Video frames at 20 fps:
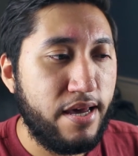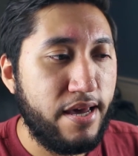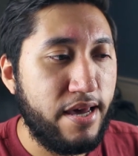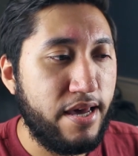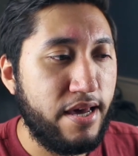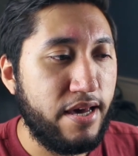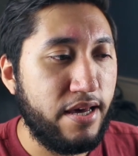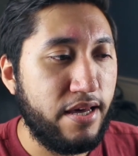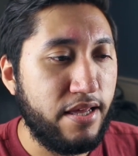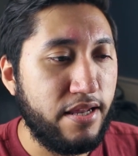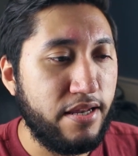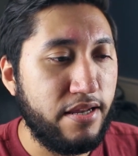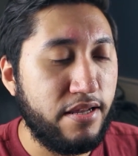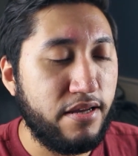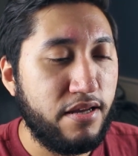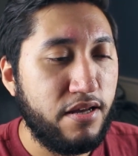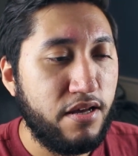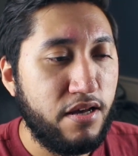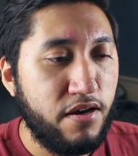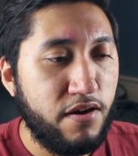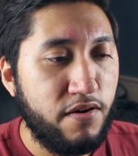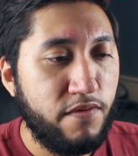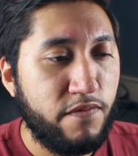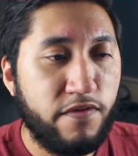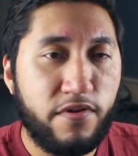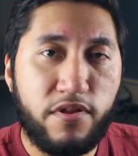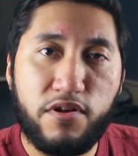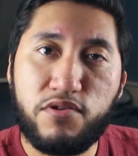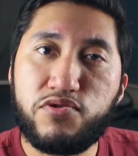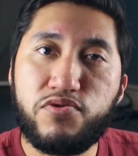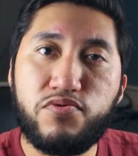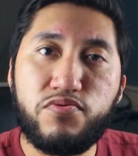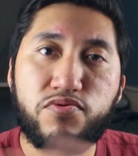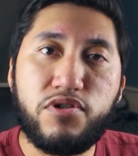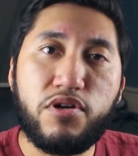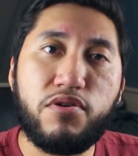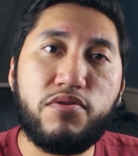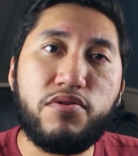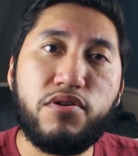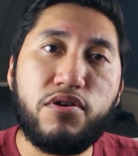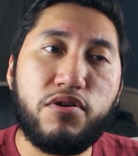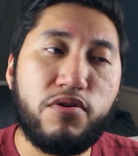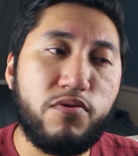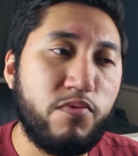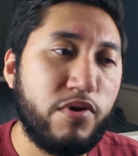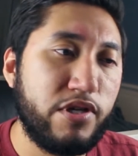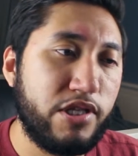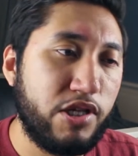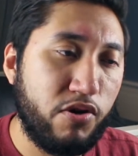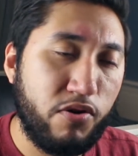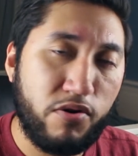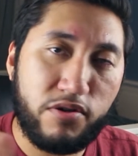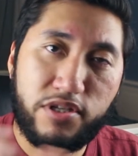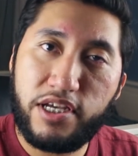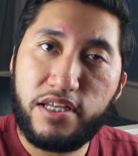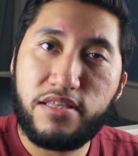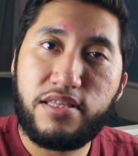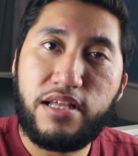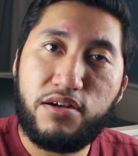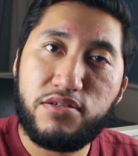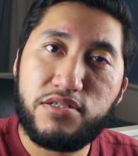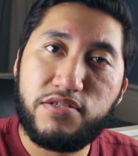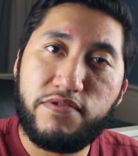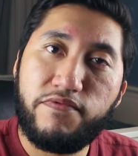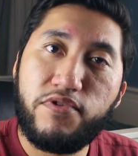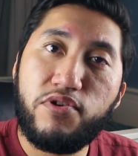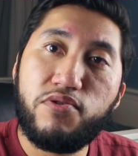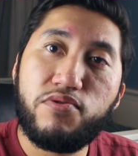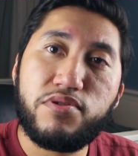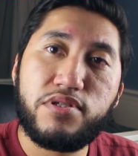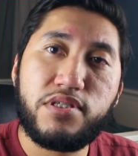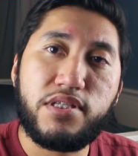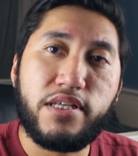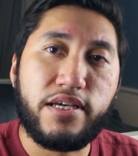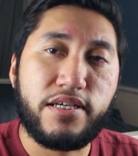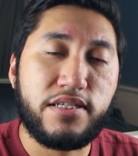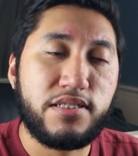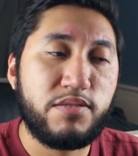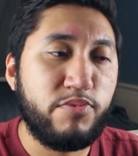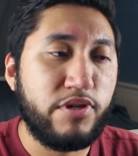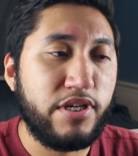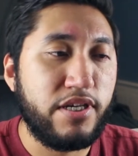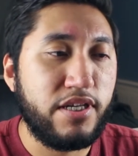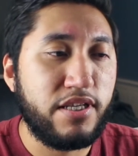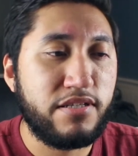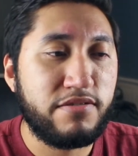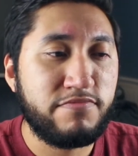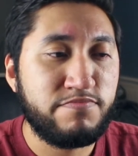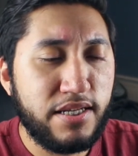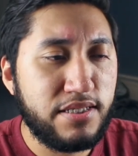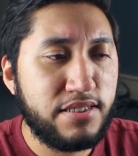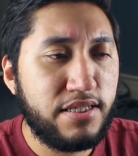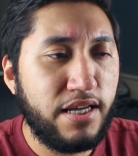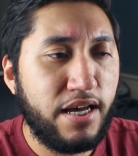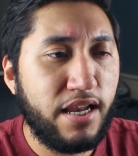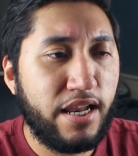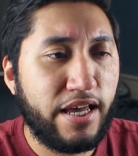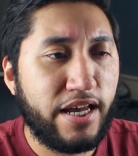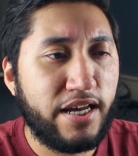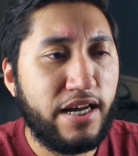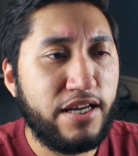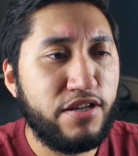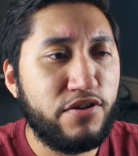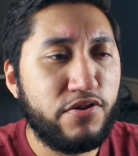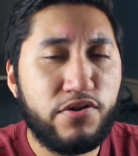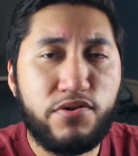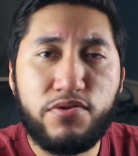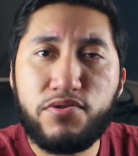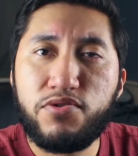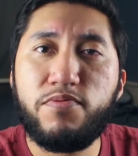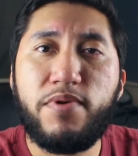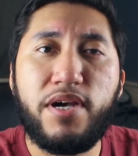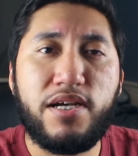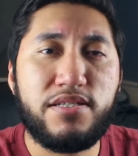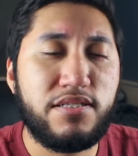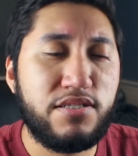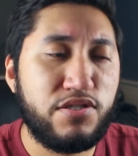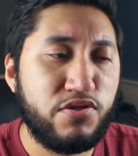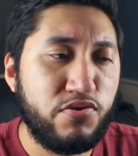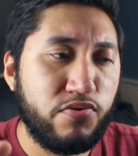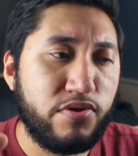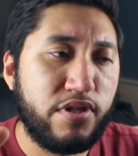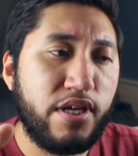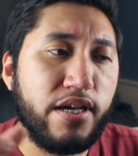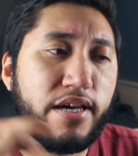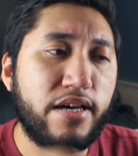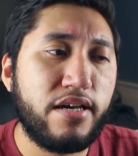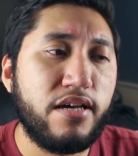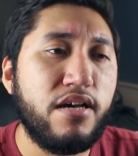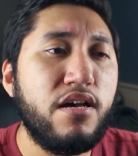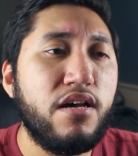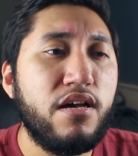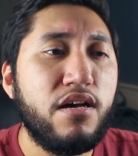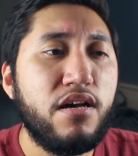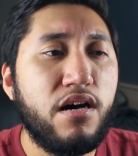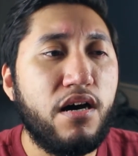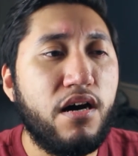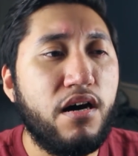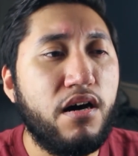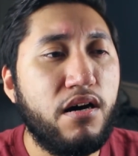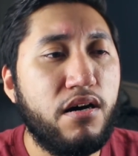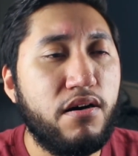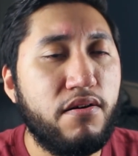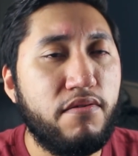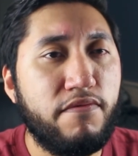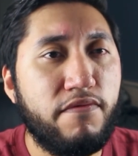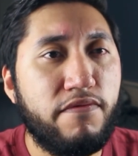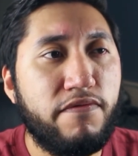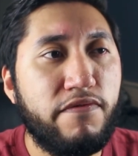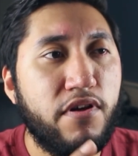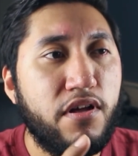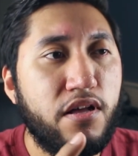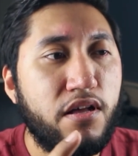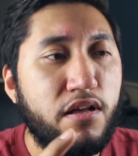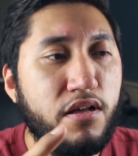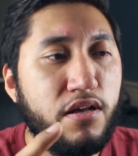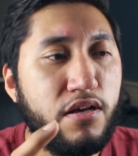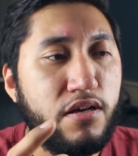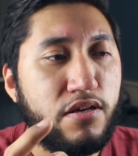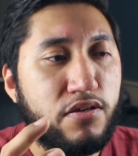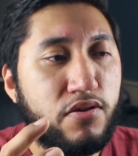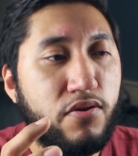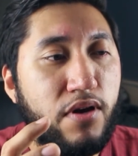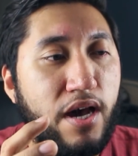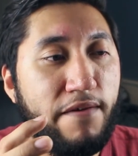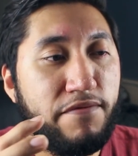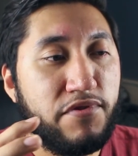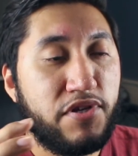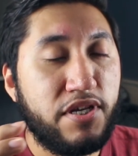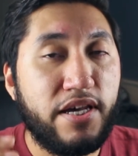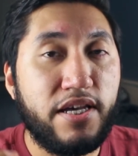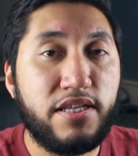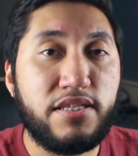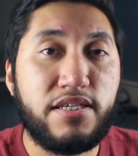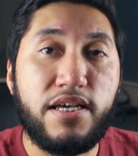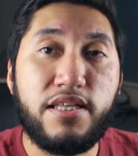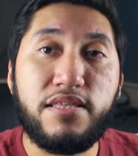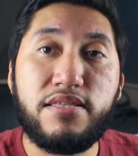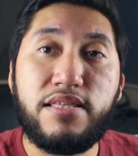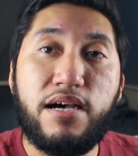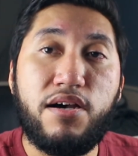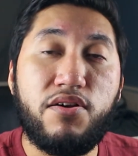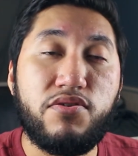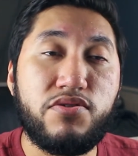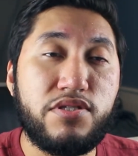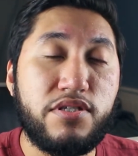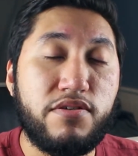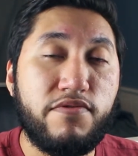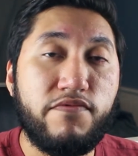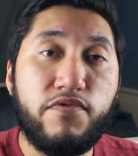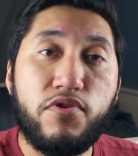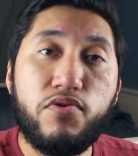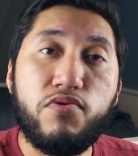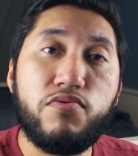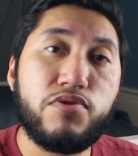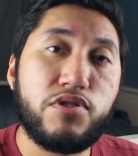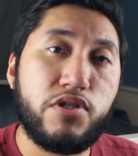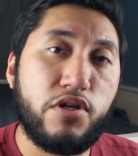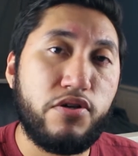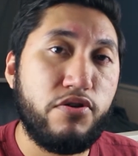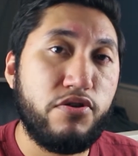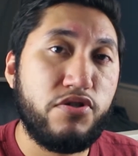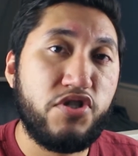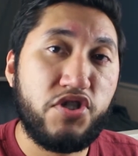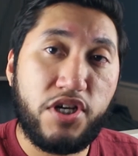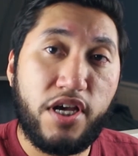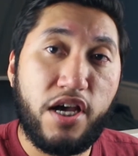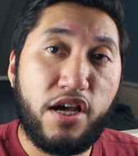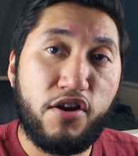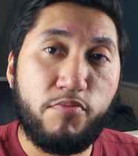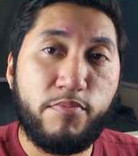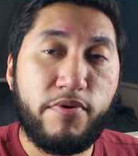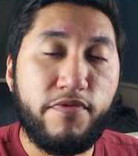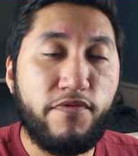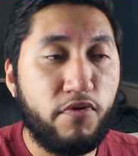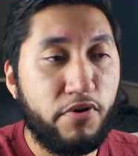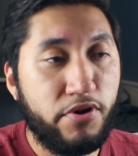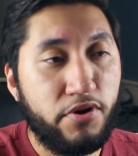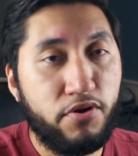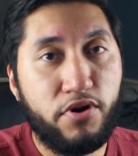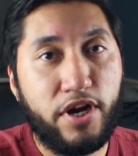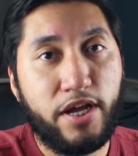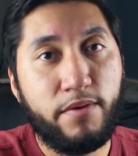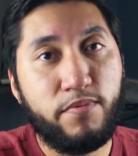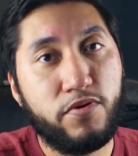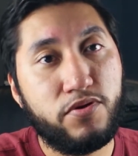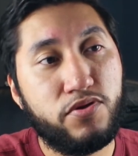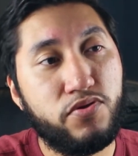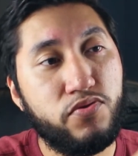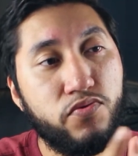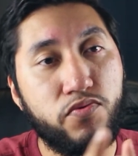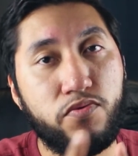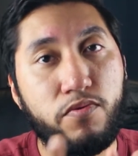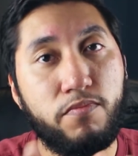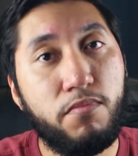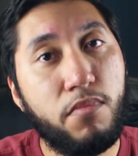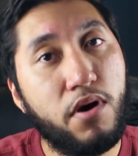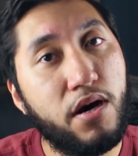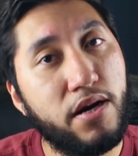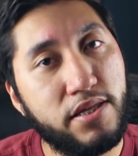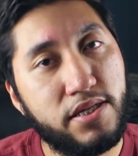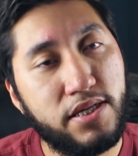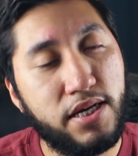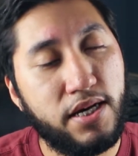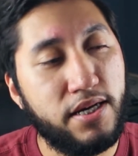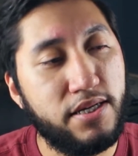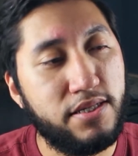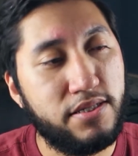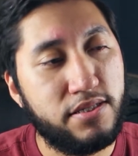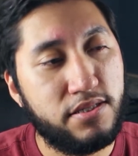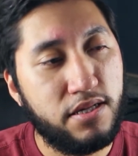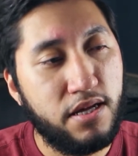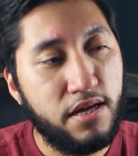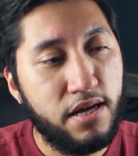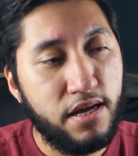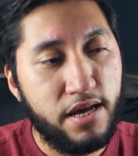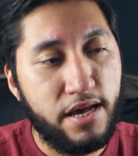And for those who don't know what the whole 10,000 views things mean, is that, like, I know YouTube has this new thing of you have to hit 10,000 views on your channel before you're able to monetize.